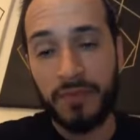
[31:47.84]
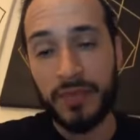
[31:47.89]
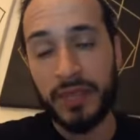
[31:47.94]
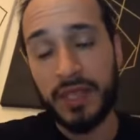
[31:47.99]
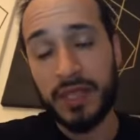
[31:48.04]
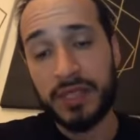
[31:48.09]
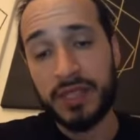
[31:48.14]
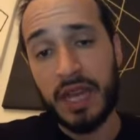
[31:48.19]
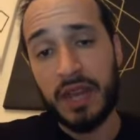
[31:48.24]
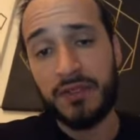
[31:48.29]

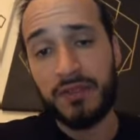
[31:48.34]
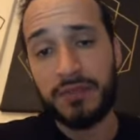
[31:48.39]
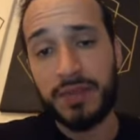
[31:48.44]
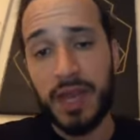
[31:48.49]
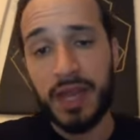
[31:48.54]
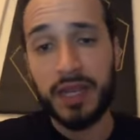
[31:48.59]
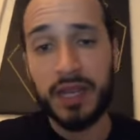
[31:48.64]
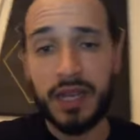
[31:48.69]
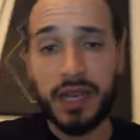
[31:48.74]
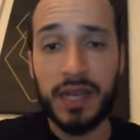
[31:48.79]
Aside from
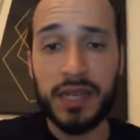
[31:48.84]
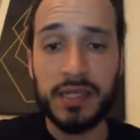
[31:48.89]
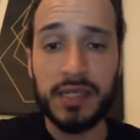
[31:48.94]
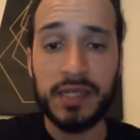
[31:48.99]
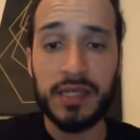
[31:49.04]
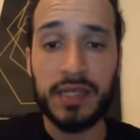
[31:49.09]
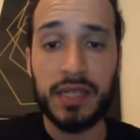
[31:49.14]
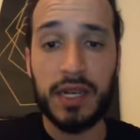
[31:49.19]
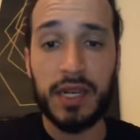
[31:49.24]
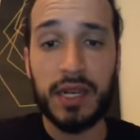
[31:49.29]
that,
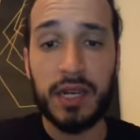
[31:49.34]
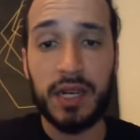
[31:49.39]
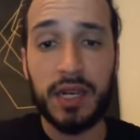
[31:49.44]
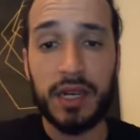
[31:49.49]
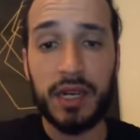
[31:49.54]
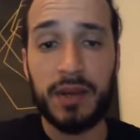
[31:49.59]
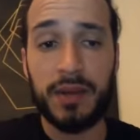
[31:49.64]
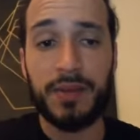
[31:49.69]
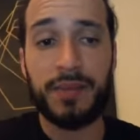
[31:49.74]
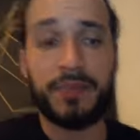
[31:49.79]
guys,
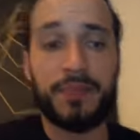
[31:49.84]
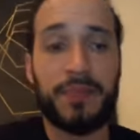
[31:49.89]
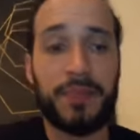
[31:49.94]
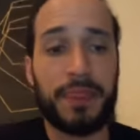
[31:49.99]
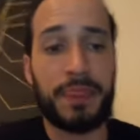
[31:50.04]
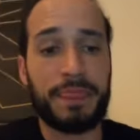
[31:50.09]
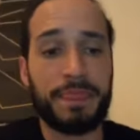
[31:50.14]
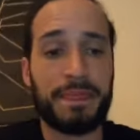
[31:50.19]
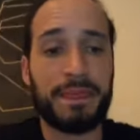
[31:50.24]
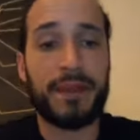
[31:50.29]

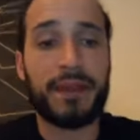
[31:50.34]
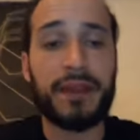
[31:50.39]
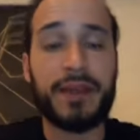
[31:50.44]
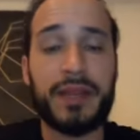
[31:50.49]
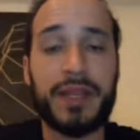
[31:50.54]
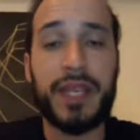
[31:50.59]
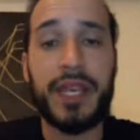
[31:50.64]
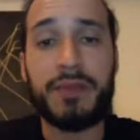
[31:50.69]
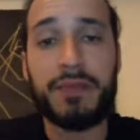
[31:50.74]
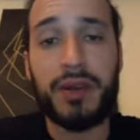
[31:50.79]

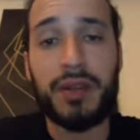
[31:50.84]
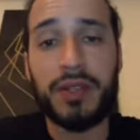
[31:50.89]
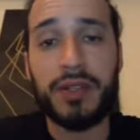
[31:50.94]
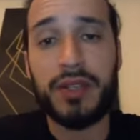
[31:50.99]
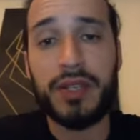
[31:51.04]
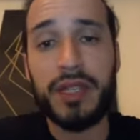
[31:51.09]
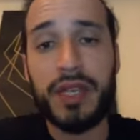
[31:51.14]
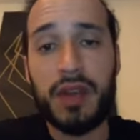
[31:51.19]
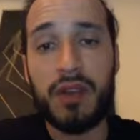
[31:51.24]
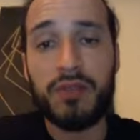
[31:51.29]
keep on the
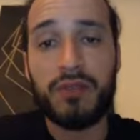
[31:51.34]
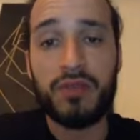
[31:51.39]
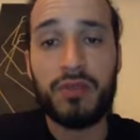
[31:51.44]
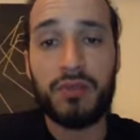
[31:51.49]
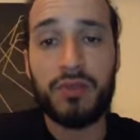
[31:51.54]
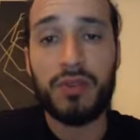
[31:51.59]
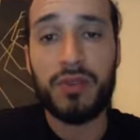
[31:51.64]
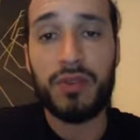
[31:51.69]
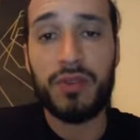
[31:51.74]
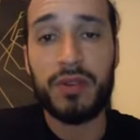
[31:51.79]
lookout for
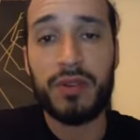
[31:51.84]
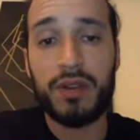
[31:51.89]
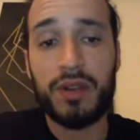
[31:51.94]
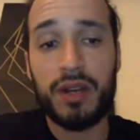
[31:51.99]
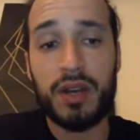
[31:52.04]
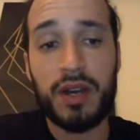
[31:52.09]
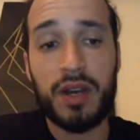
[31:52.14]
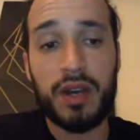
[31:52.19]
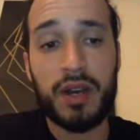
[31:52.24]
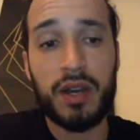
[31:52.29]
more
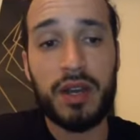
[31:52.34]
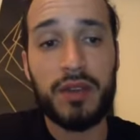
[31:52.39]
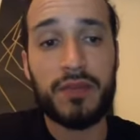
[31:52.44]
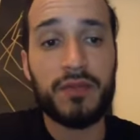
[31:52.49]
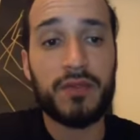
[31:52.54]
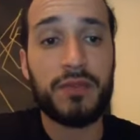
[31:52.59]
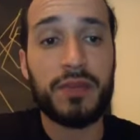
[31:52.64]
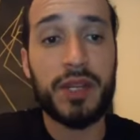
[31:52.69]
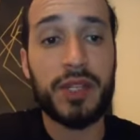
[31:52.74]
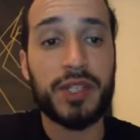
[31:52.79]

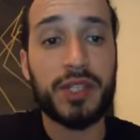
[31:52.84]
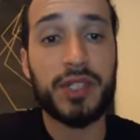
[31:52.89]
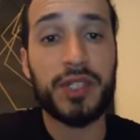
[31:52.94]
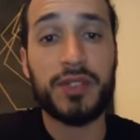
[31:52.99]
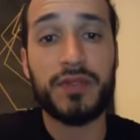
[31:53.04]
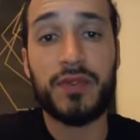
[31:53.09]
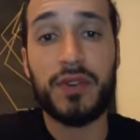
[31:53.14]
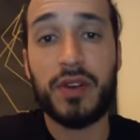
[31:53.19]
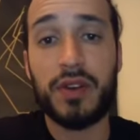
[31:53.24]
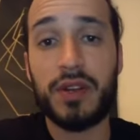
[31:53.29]
information
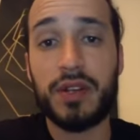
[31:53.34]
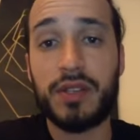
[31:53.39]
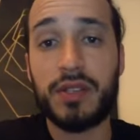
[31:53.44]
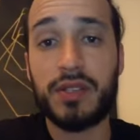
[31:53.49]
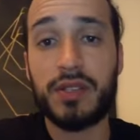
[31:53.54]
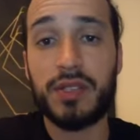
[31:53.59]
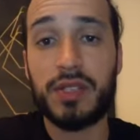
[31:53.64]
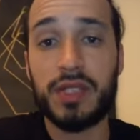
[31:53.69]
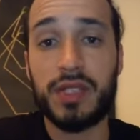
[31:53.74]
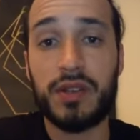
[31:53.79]
as far
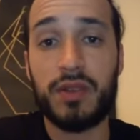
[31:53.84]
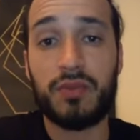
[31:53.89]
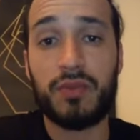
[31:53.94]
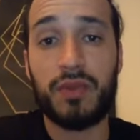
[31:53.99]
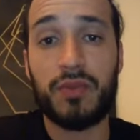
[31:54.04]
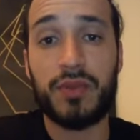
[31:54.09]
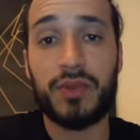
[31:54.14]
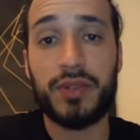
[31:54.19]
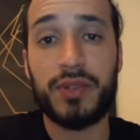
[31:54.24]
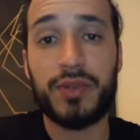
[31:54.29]
as,
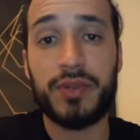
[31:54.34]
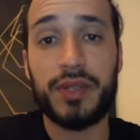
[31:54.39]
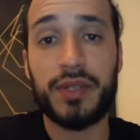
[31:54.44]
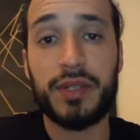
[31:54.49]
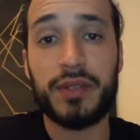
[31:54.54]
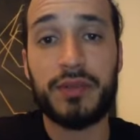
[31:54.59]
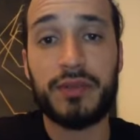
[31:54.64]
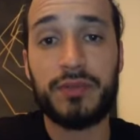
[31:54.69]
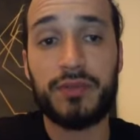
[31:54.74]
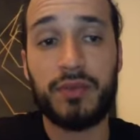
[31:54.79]
what we're
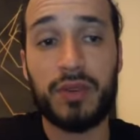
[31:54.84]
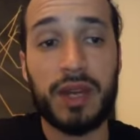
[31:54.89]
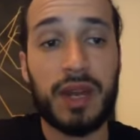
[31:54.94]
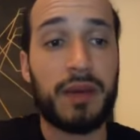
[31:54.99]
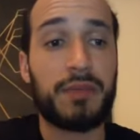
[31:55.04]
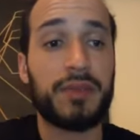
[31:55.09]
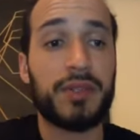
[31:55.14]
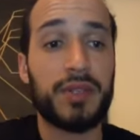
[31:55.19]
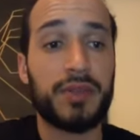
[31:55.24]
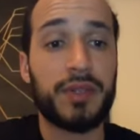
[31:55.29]
doing, what
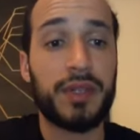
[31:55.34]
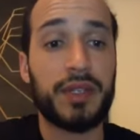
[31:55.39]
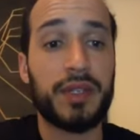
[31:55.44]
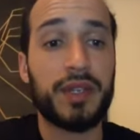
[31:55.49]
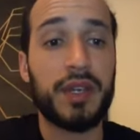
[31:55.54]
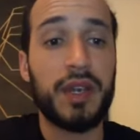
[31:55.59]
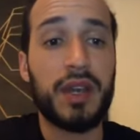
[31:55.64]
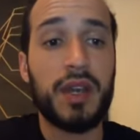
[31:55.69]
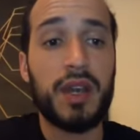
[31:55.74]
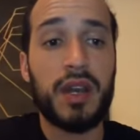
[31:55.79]
I'm doing,
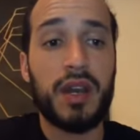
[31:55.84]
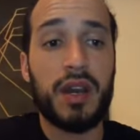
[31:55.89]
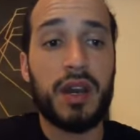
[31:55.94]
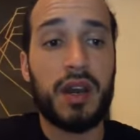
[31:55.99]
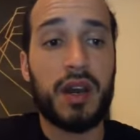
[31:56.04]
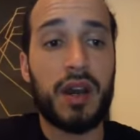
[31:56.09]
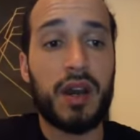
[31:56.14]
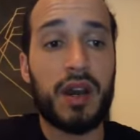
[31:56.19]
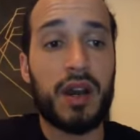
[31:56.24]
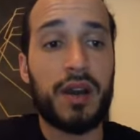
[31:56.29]

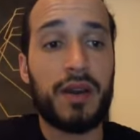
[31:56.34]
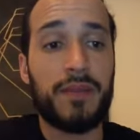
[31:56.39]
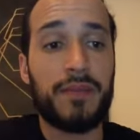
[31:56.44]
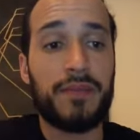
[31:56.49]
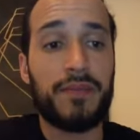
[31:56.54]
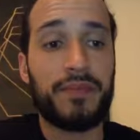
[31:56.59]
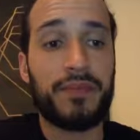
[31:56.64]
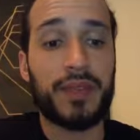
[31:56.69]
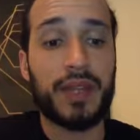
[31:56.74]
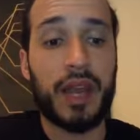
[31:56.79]

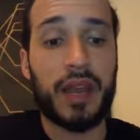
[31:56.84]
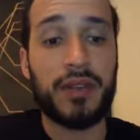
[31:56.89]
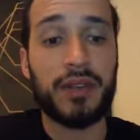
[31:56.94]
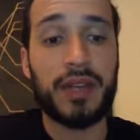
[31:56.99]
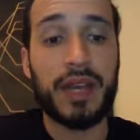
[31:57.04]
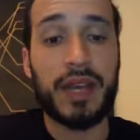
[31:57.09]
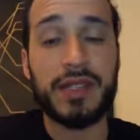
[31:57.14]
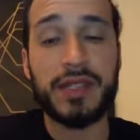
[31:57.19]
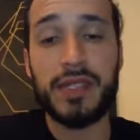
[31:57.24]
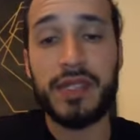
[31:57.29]
how you
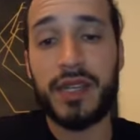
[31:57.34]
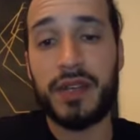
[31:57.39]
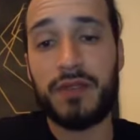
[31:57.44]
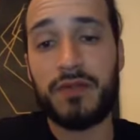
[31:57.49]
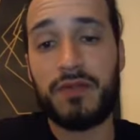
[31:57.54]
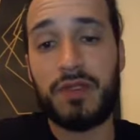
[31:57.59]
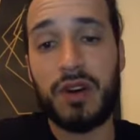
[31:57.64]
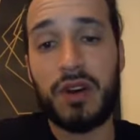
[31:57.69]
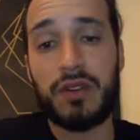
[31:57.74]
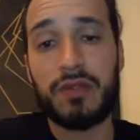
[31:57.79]
guys can get
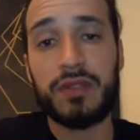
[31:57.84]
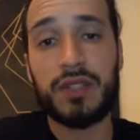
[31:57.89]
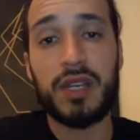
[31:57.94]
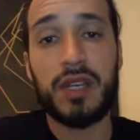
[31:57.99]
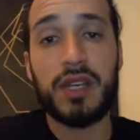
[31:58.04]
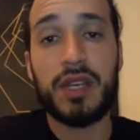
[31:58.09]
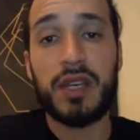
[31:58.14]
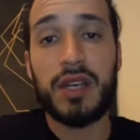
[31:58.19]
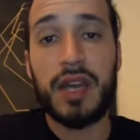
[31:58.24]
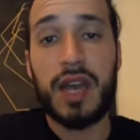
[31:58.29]
involved.
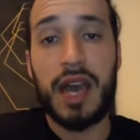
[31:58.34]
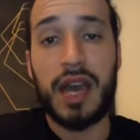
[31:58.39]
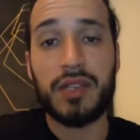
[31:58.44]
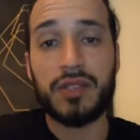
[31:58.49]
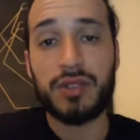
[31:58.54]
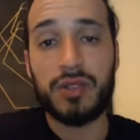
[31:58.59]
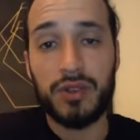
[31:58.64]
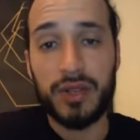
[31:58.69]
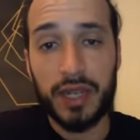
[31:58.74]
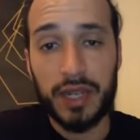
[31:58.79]

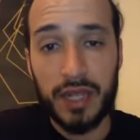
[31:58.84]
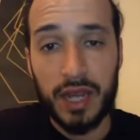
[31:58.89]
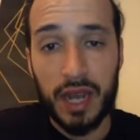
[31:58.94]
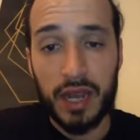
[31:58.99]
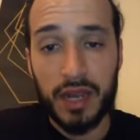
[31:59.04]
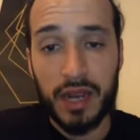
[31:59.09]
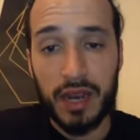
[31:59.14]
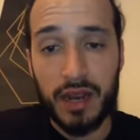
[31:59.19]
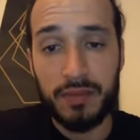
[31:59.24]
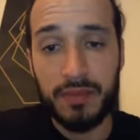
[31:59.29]

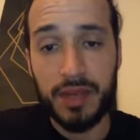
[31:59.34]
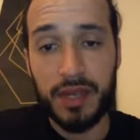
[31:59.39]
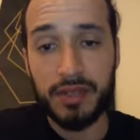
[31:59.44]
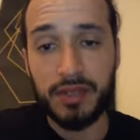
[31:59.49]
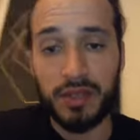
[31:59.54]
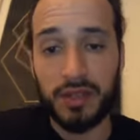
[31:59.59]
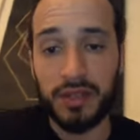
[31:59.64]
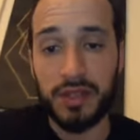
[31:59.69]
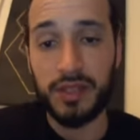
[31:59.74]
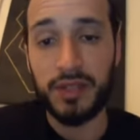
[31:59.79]
AskColgate.com
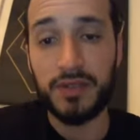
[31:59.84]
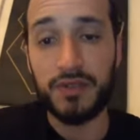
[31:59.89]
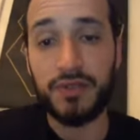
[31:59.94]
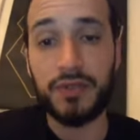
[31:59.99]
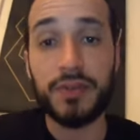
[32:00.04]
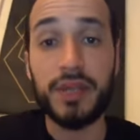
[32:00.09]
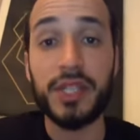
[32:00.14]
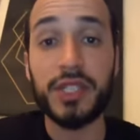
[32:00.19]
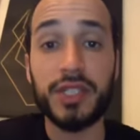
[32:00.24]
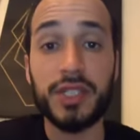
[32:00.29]
has all the
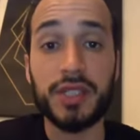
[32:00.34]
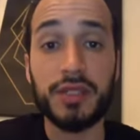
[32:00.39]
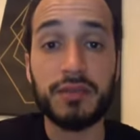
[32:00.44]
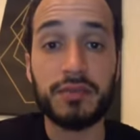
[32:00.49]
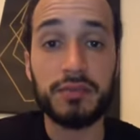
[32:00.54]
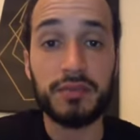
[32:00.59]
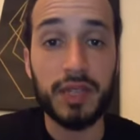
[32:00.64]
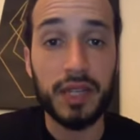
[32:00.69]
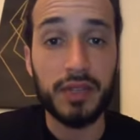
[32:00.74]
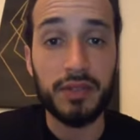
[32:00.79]

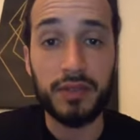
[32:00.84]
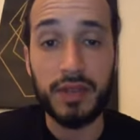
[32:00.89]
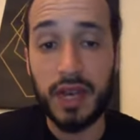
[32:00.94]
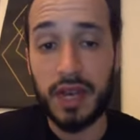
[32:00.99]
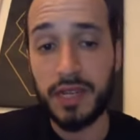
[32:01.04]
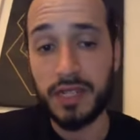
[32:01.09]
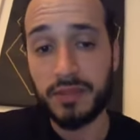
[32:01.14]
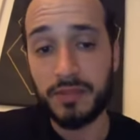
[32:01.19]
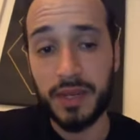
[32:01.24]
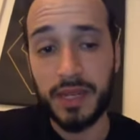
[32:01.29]
information that you
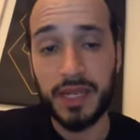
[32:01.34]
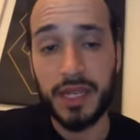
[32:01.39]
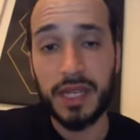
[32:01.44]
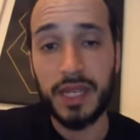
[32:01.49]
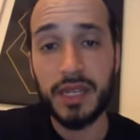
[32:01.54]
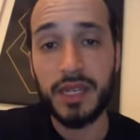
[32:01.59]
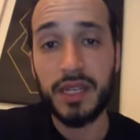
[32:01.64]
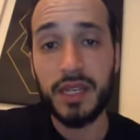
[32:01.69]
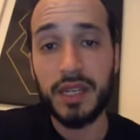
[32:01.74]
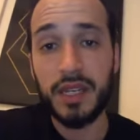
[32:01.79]
guys might
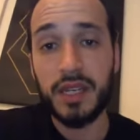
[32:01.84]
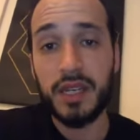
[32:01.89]
need.